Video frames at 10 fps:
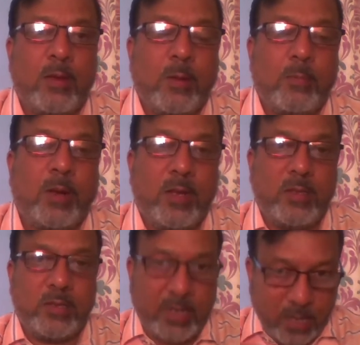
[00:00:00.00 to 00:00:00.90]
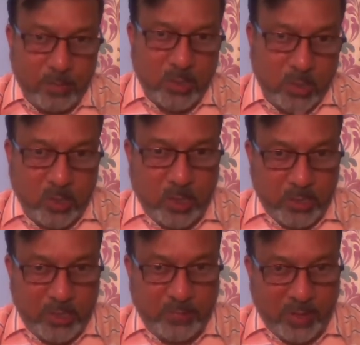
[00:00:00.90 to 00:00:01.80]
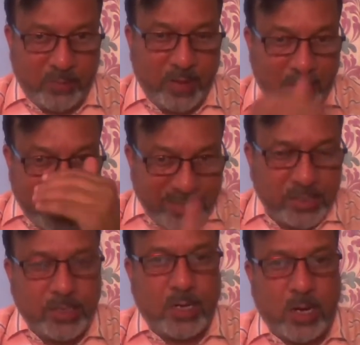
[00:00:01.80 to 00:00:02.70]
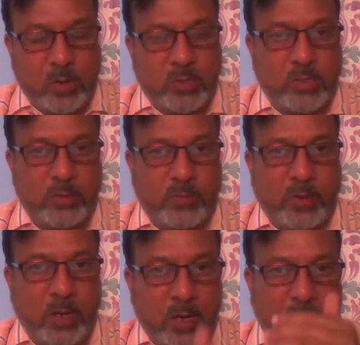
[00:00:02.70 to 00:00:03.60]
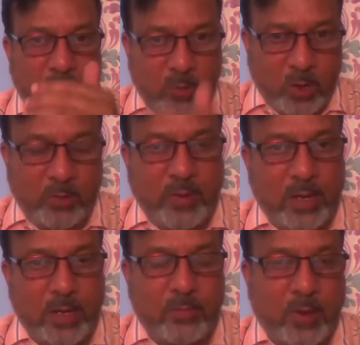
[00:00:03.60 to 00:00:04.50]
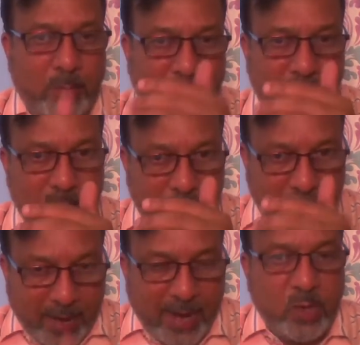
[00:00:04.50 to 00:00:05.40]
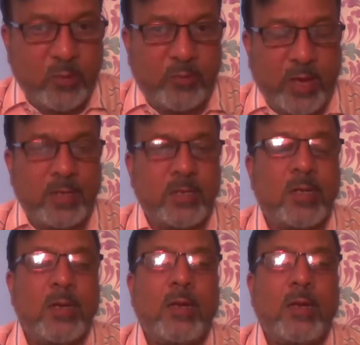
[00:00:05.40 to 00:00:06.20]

But in the second methodology where we are listed out, we are evolving it, we are making a plan of that,